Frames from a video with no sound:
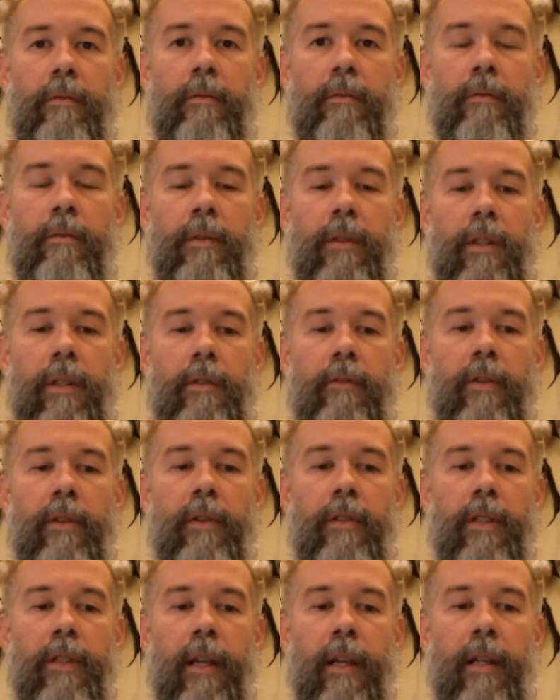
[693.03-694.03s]
And if
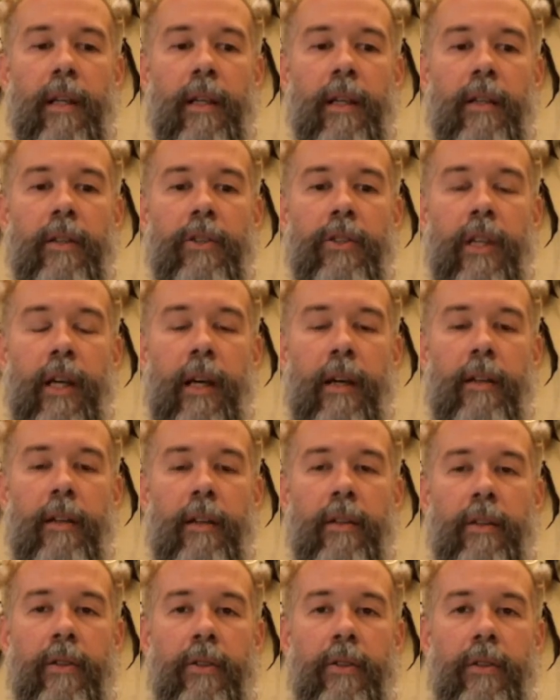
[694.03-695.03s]
there's any
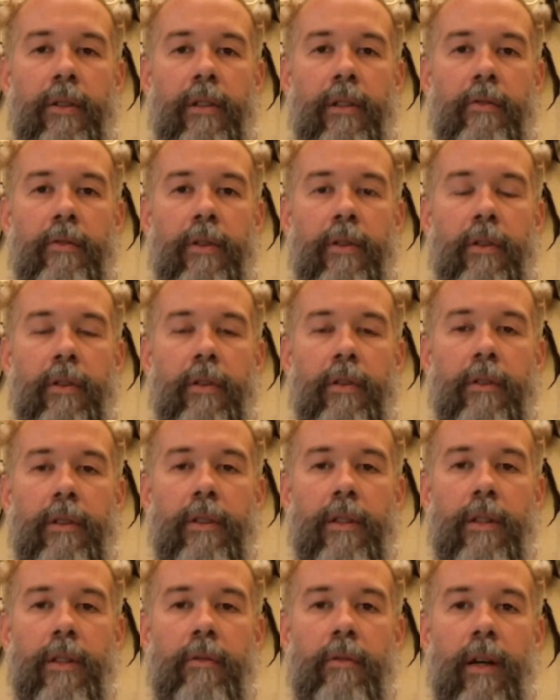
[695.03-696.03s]
challenge or
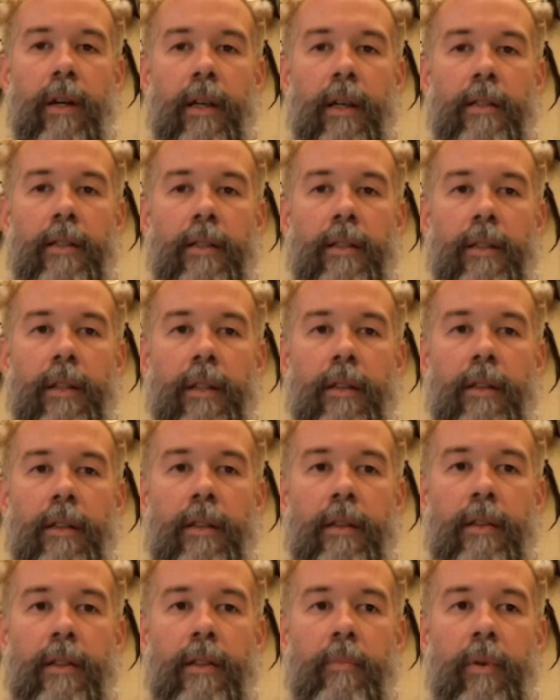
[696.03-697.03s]
difficulty arising in
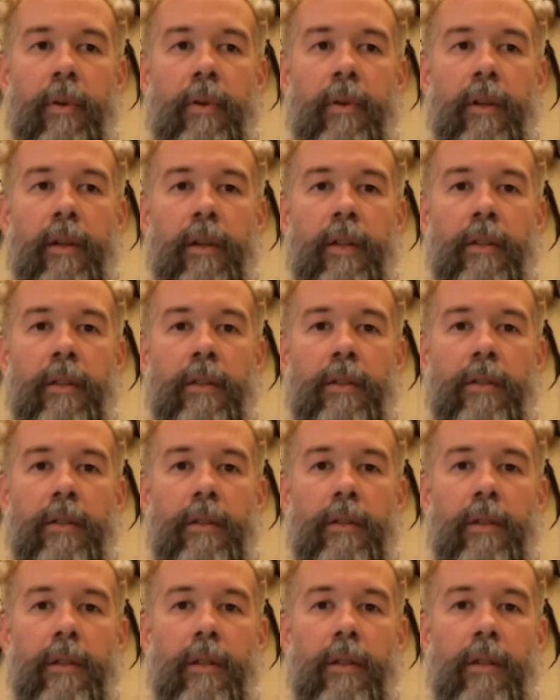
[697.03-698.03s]
the experience,
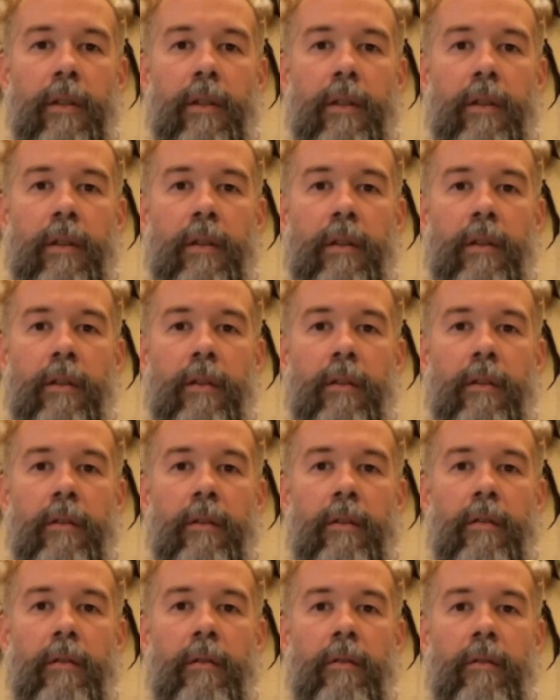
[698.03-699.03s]

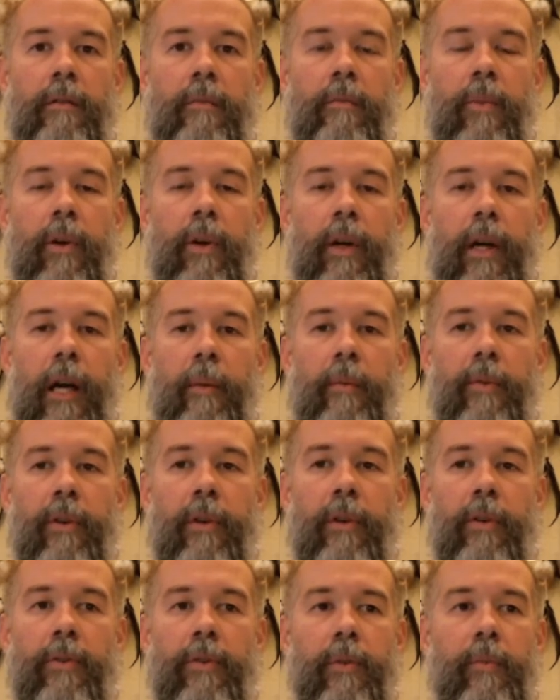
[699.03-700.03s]
perhaps
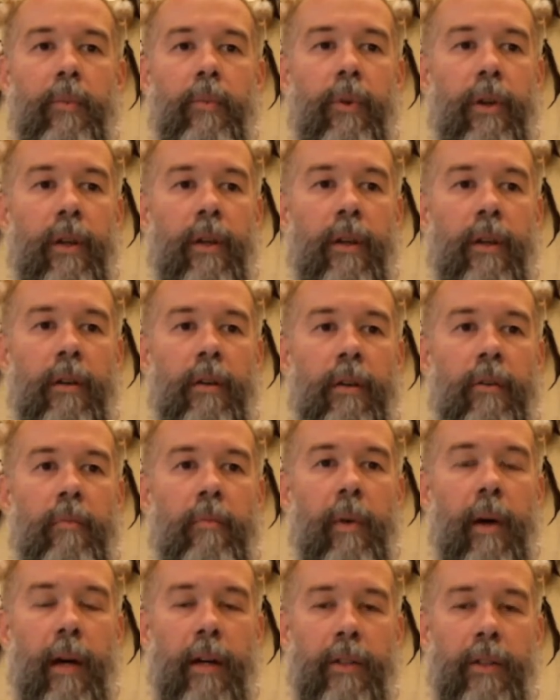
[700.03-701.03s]
also bringing
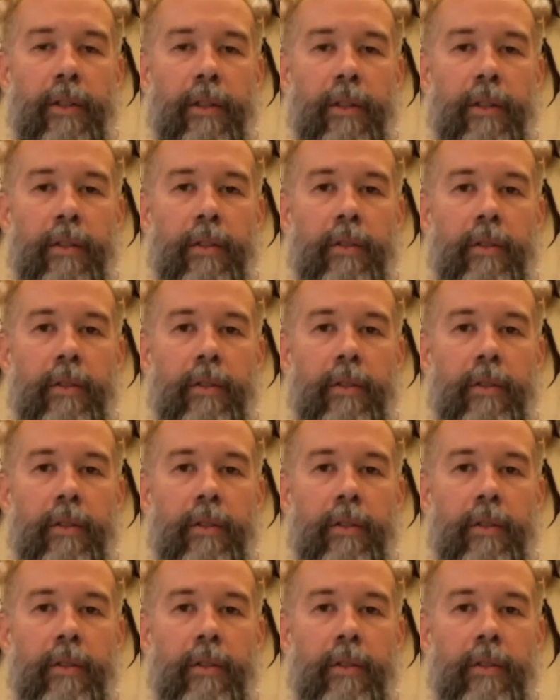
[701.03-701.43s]
compassion.